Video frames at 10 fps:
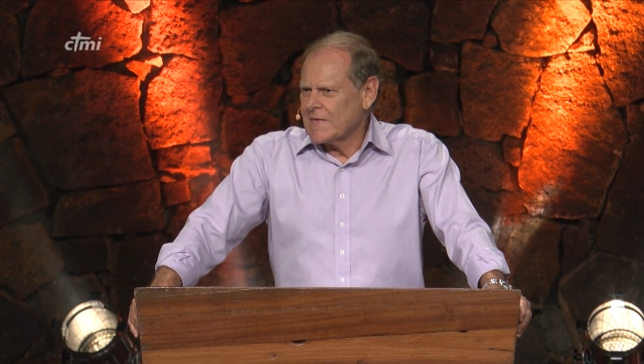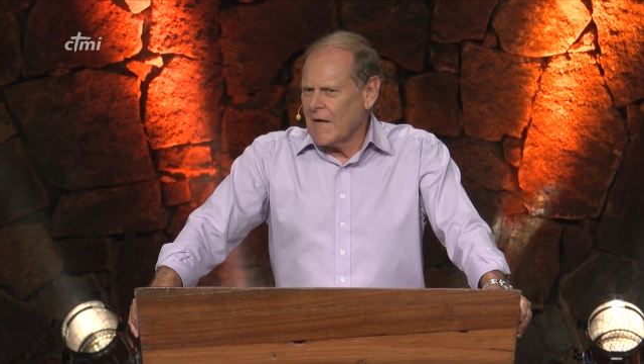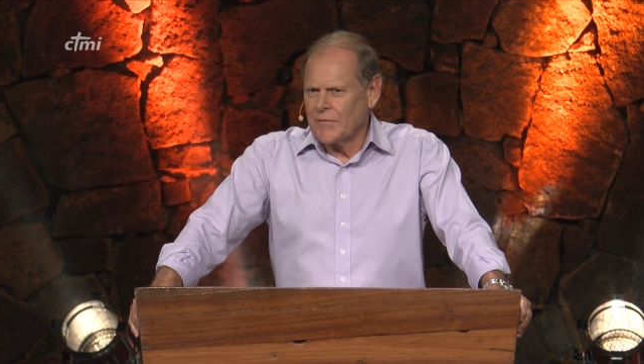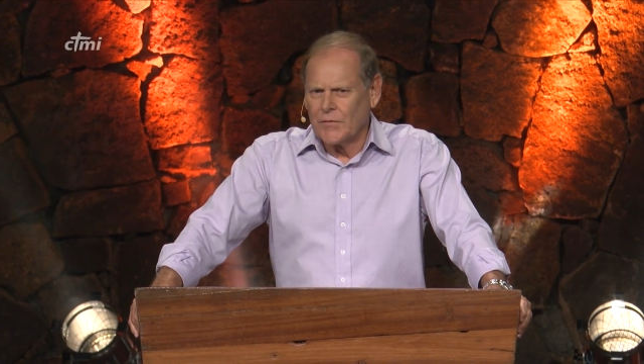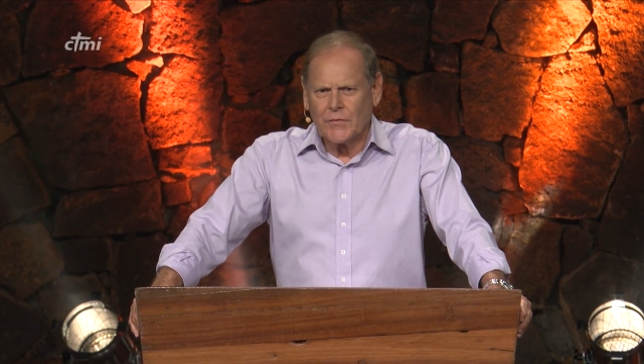
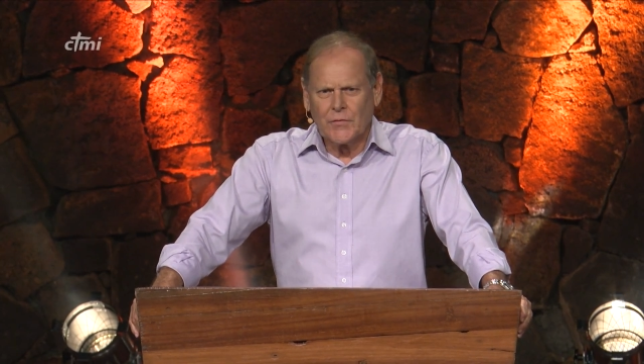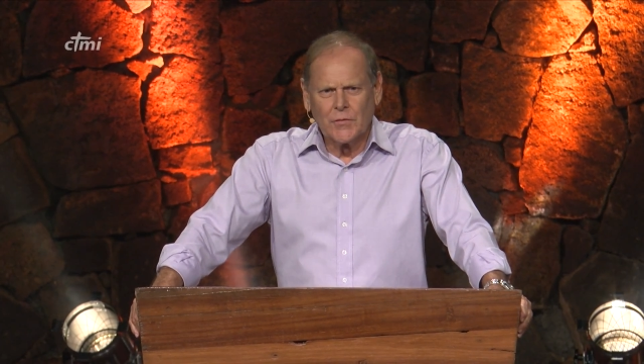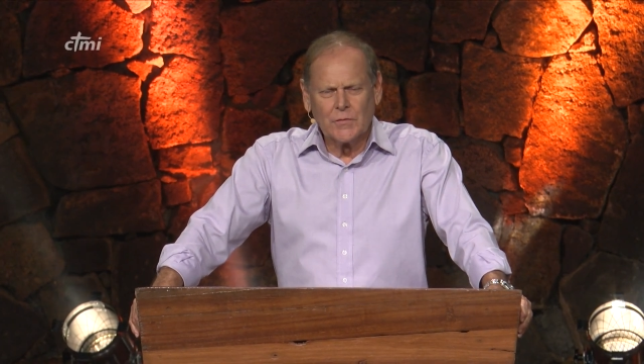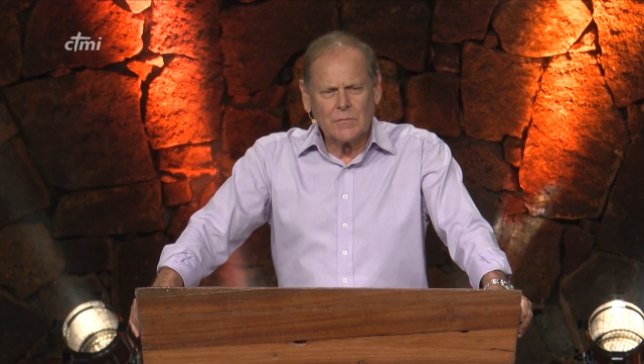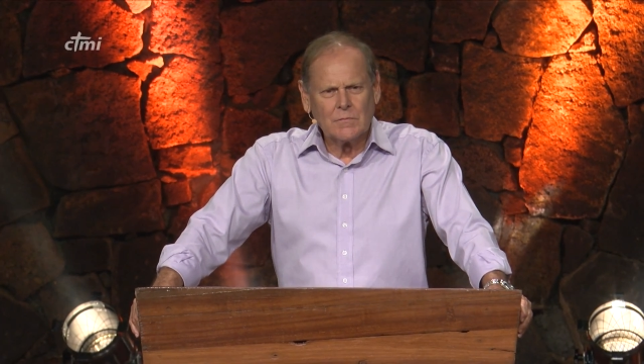excited
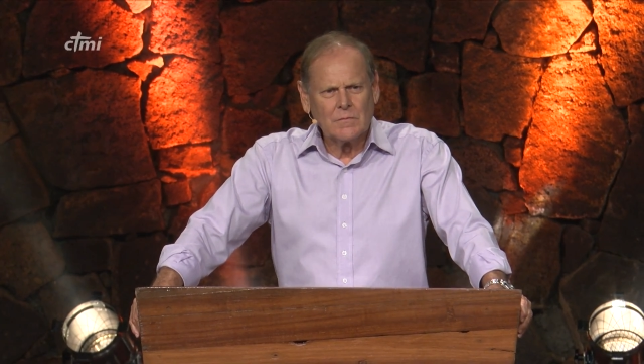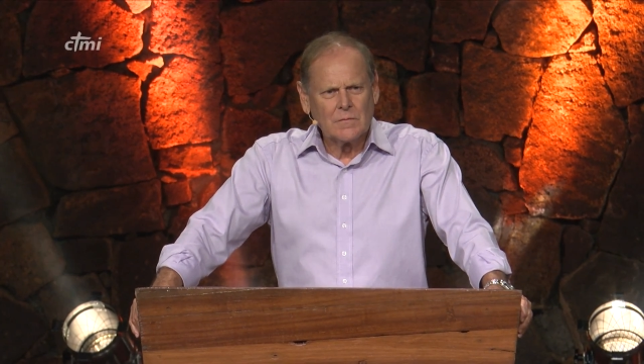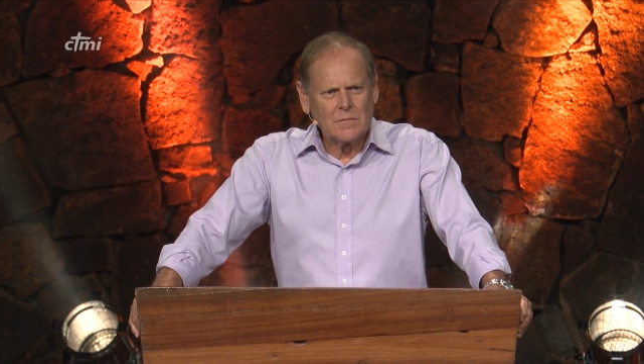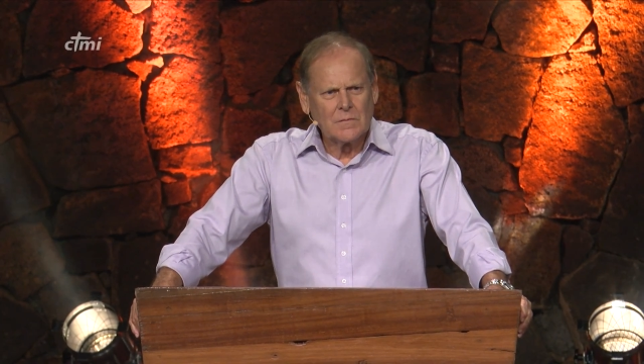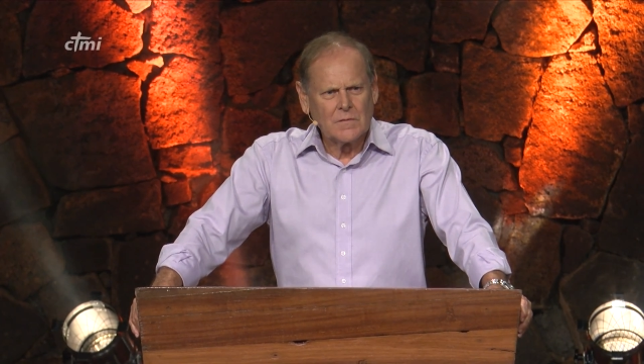to
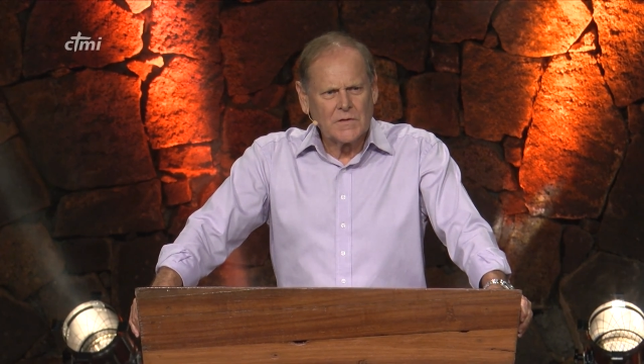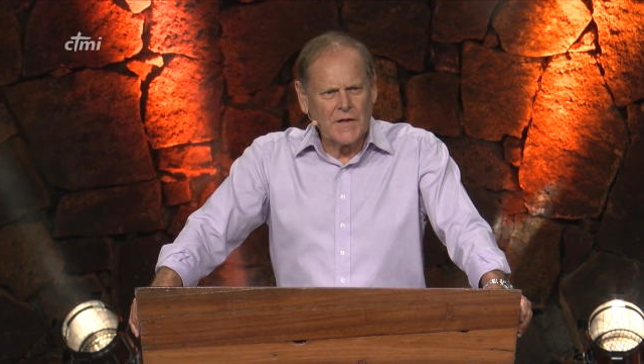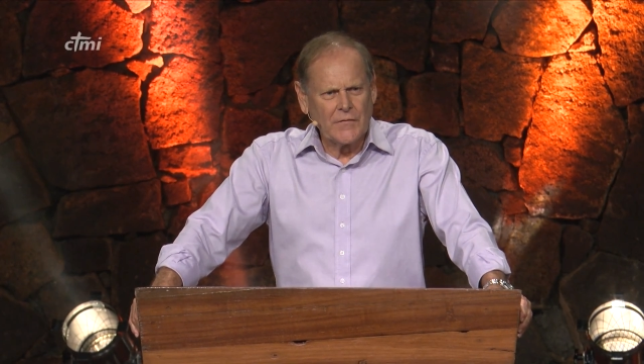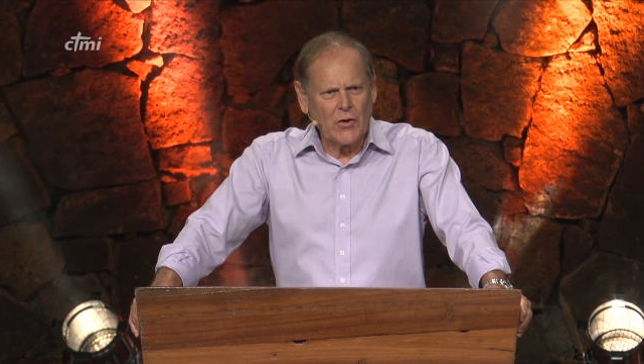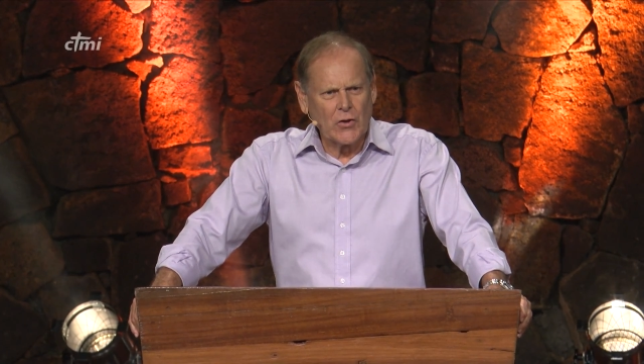
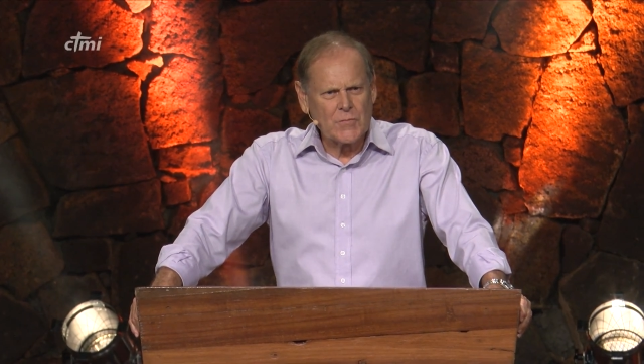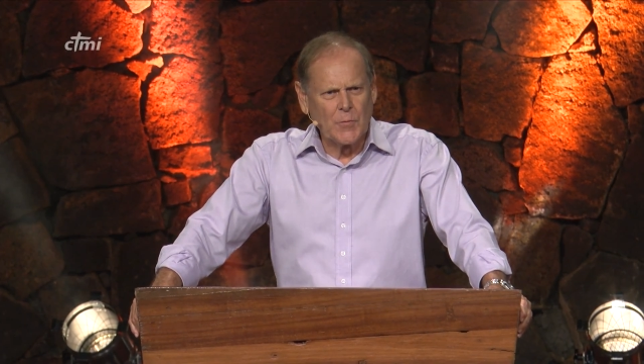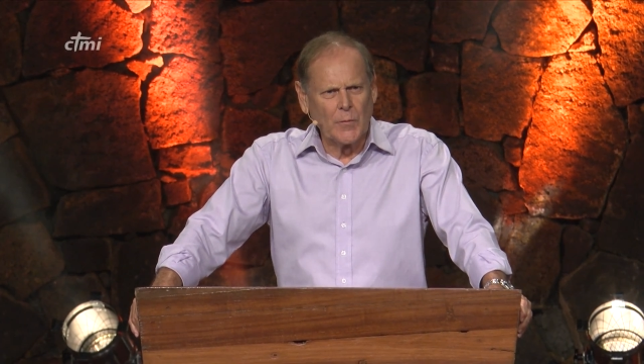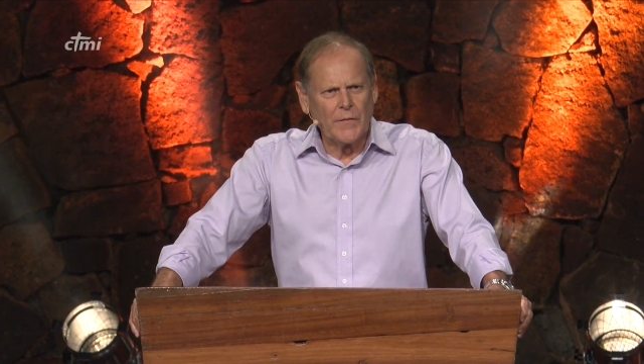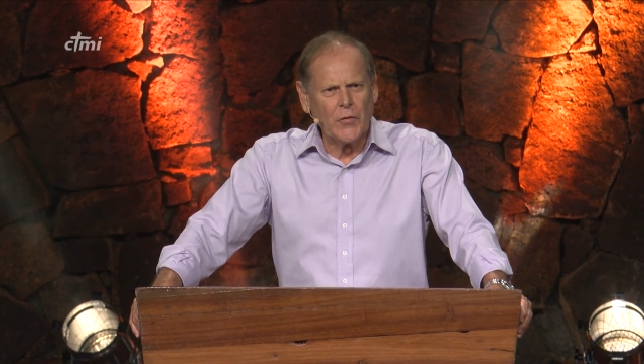share the
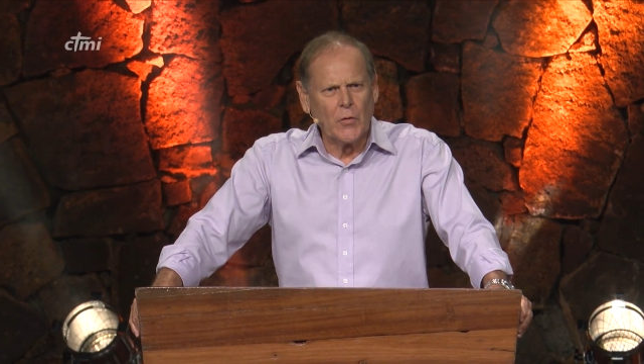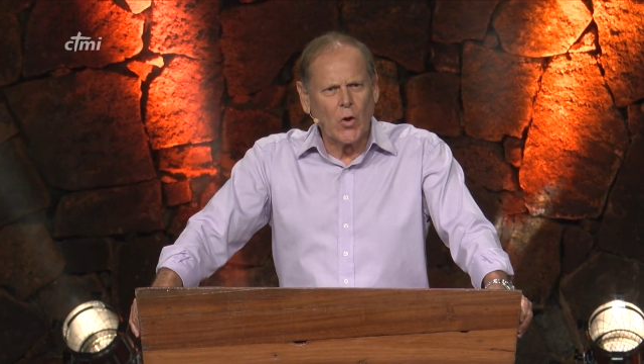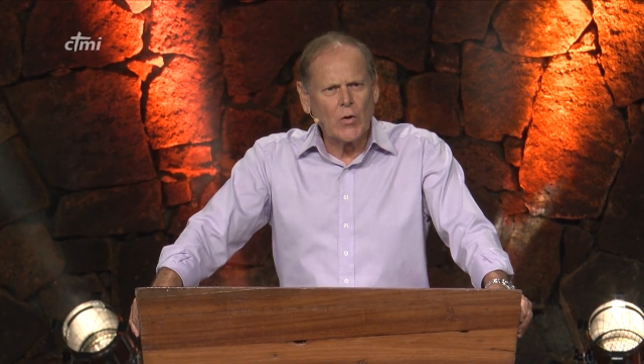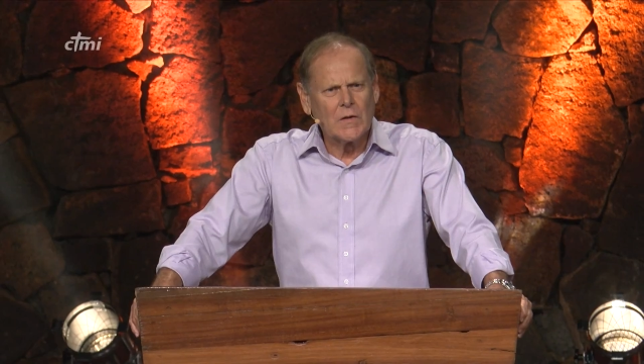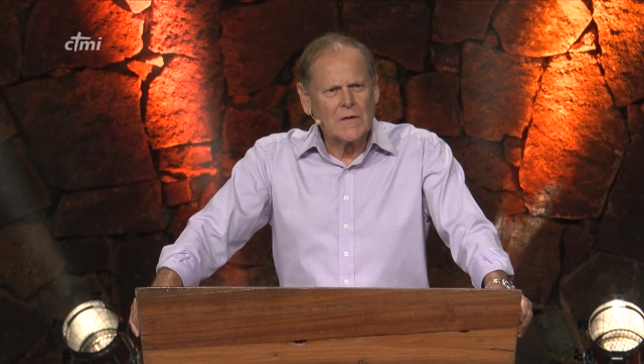gospel with
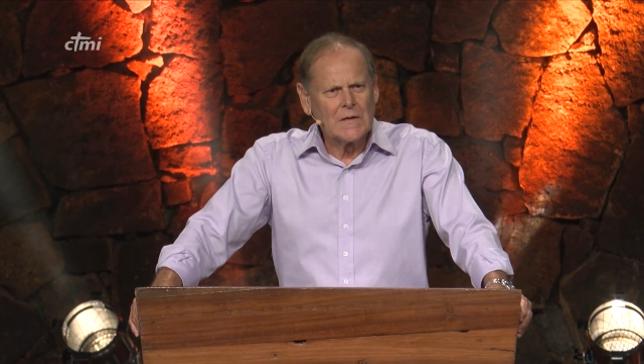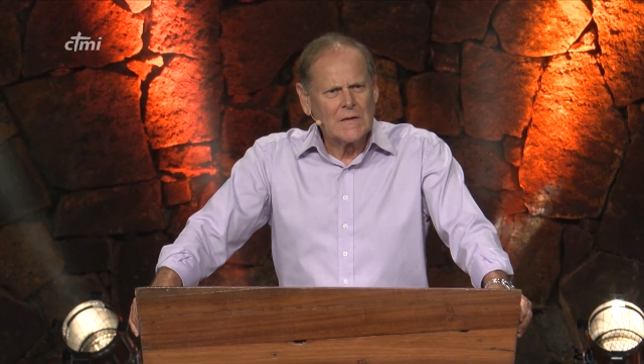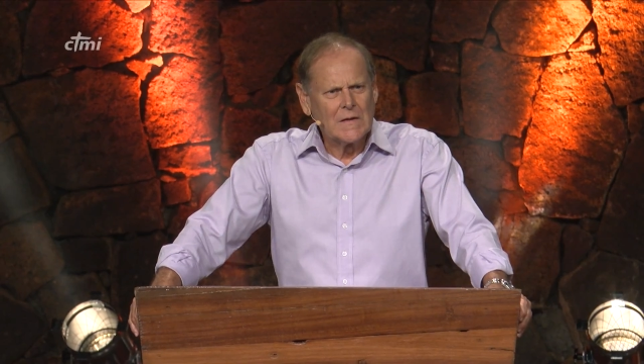you all